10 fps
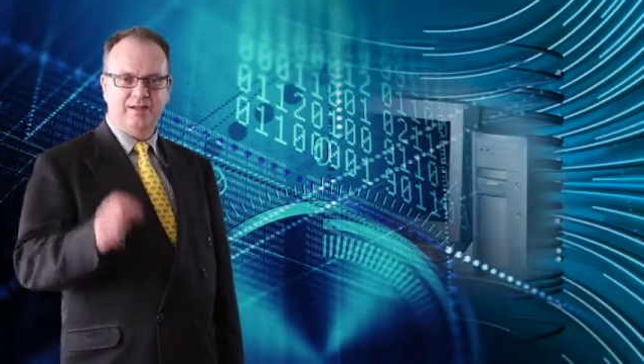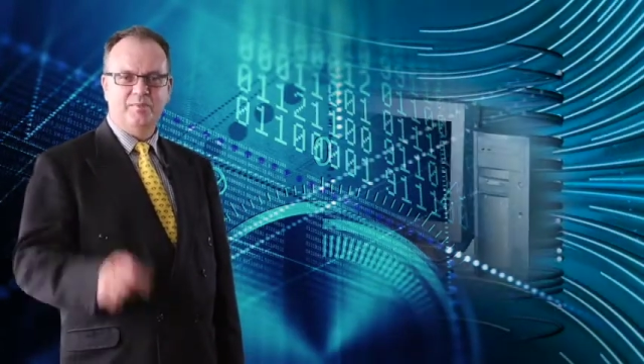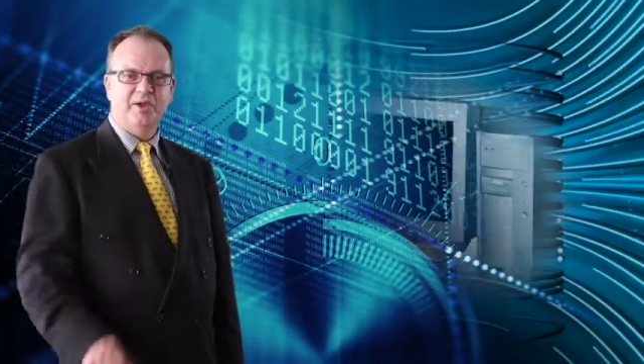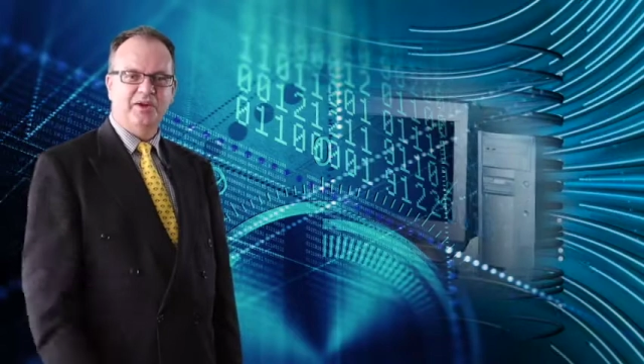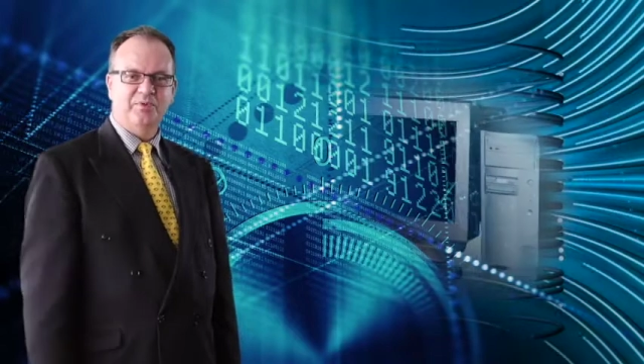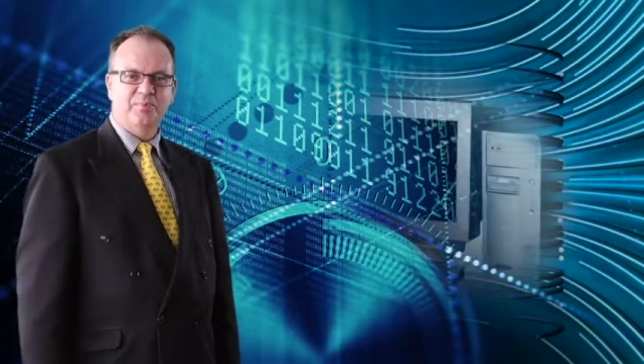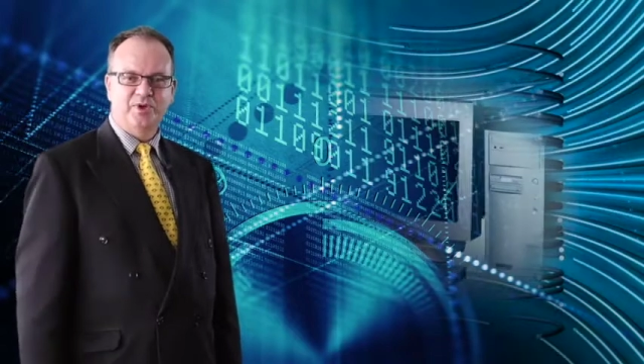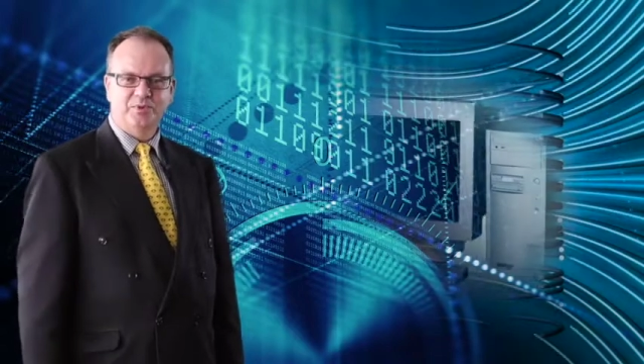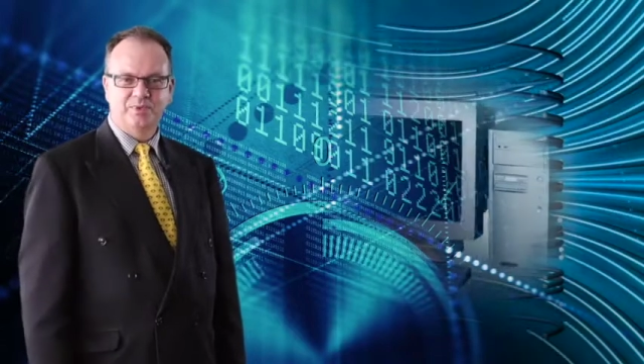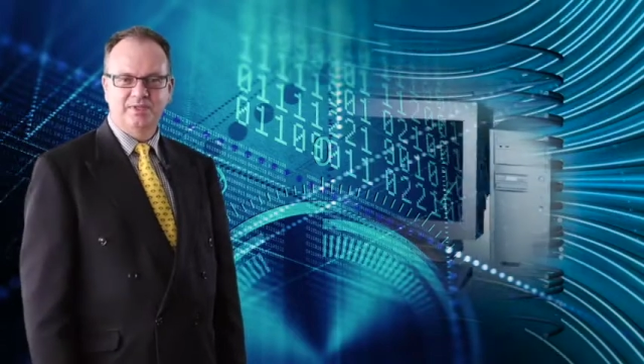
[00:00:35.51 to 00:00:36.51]
about our
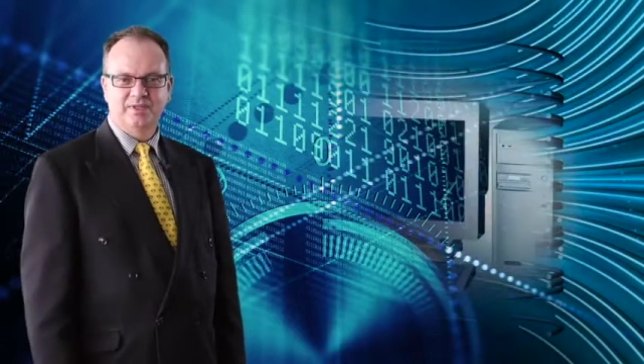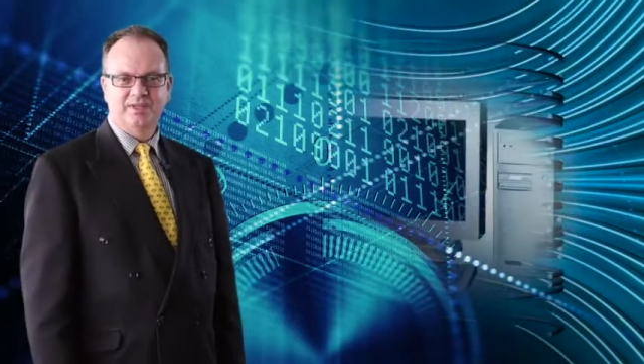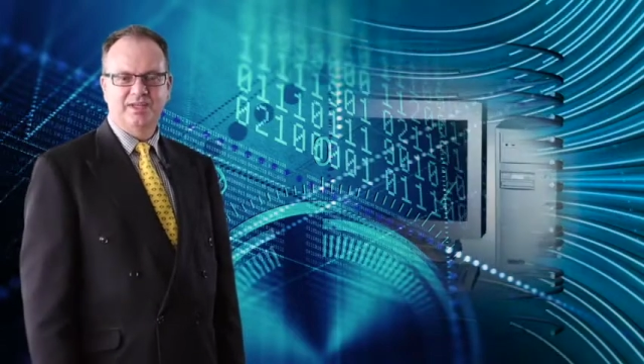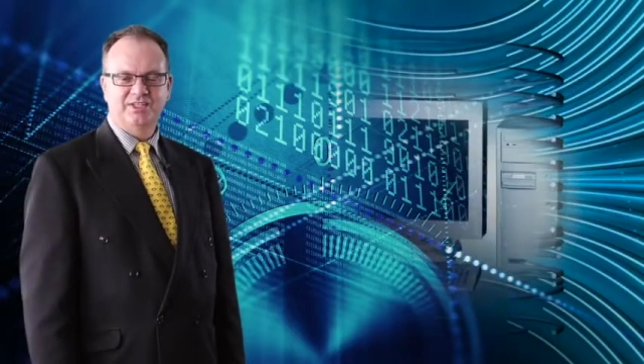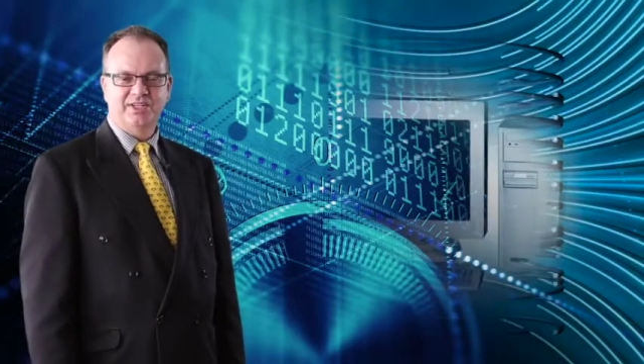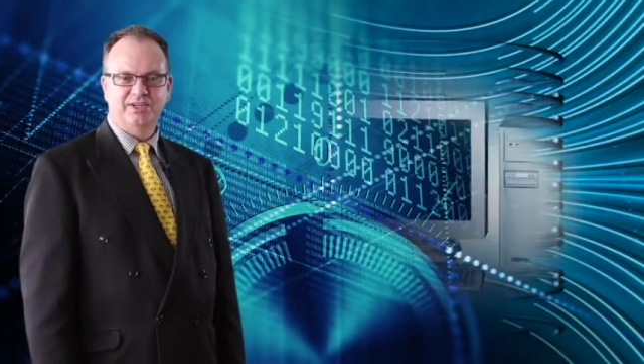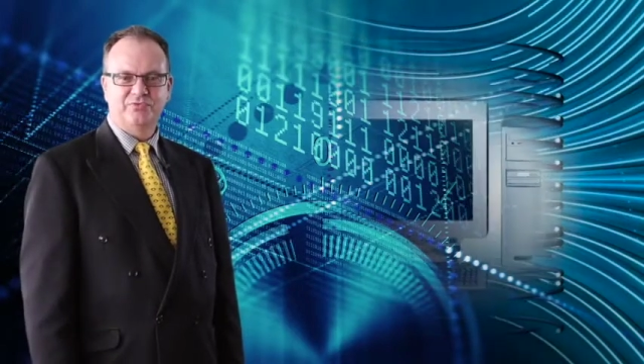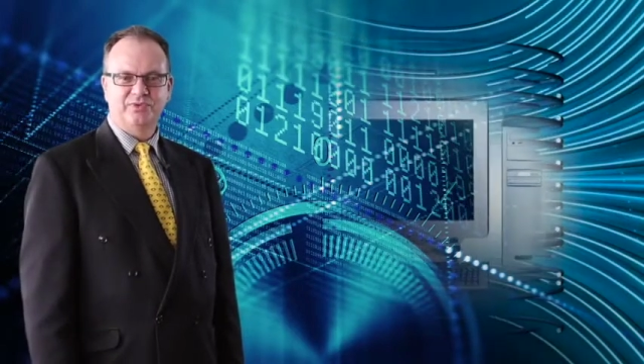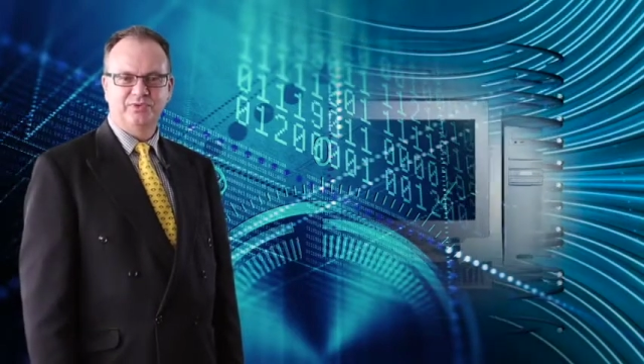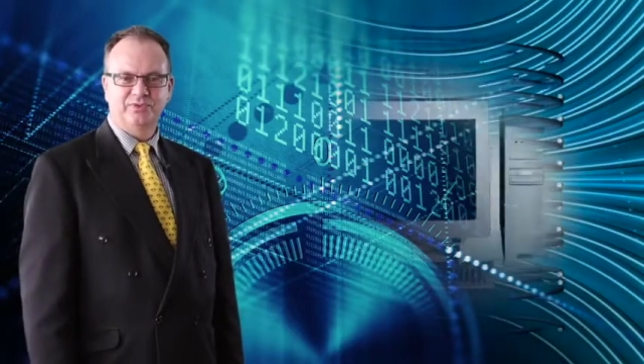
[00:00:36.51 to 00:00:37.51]
department and study
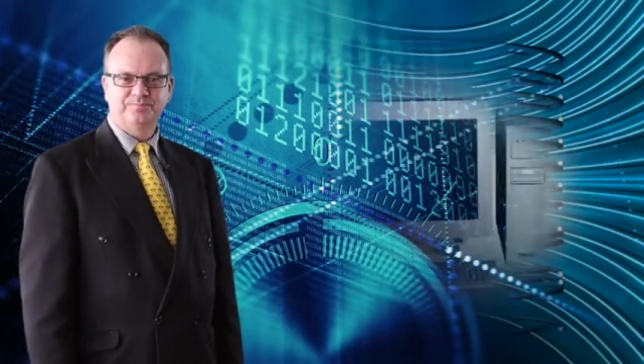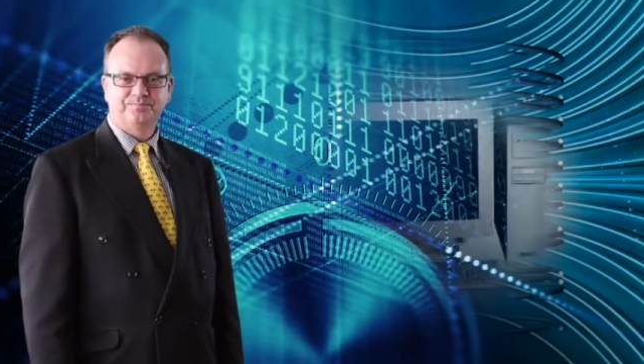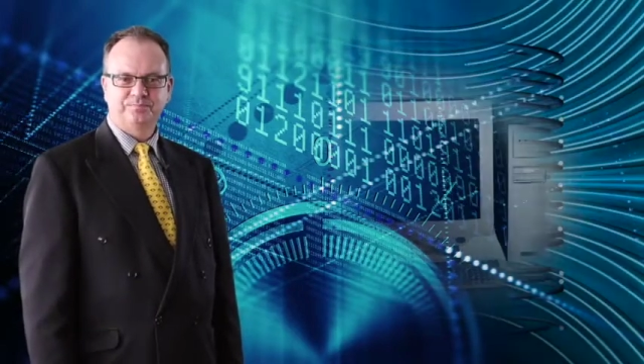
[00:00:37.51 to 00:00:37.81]
field.